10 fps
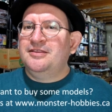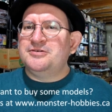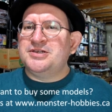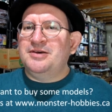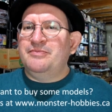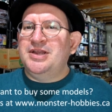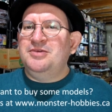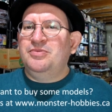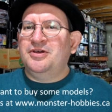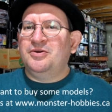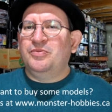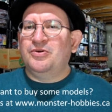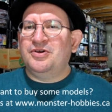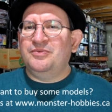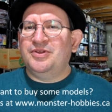There's not many that are
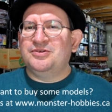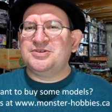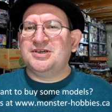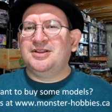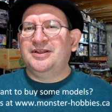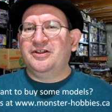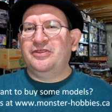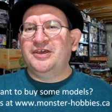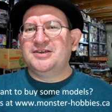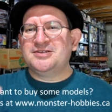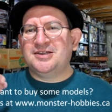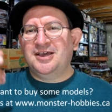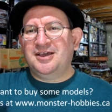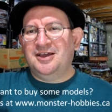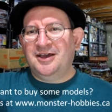broken, but there's like little things
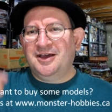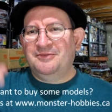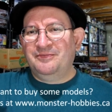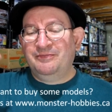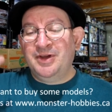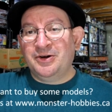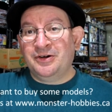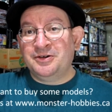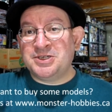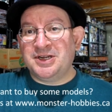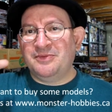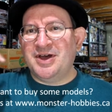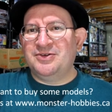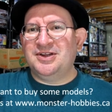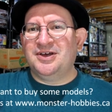like uh, mirrors that are
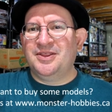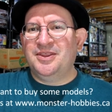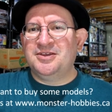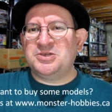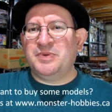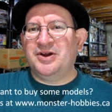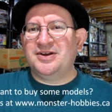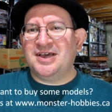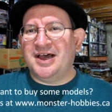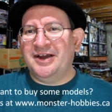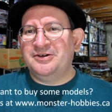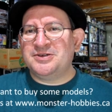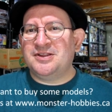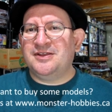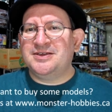mounted on the spare
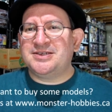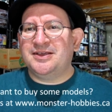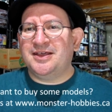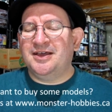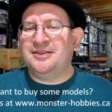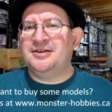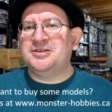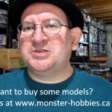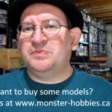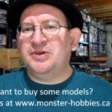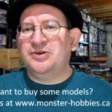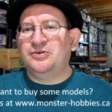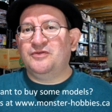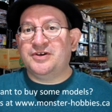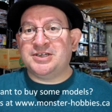tires and things like that that
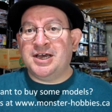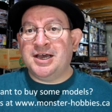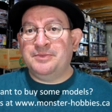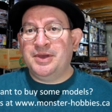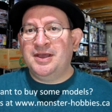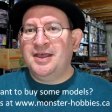disappeared over time.